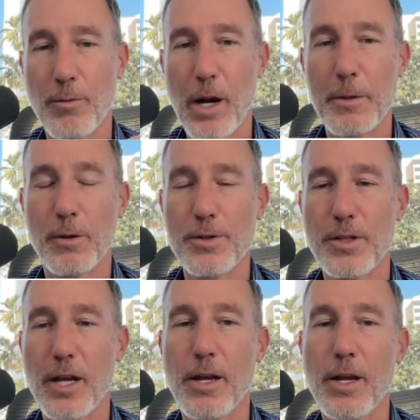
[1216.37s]
Rob, you don't
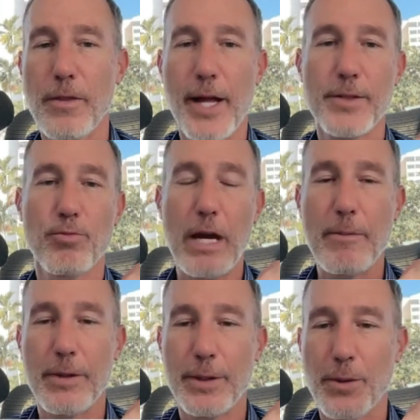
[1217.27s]
understand. That's right
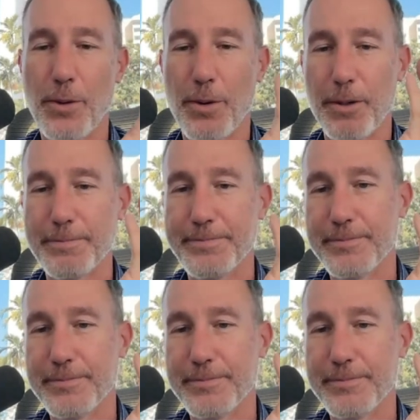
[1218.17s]
around the corner.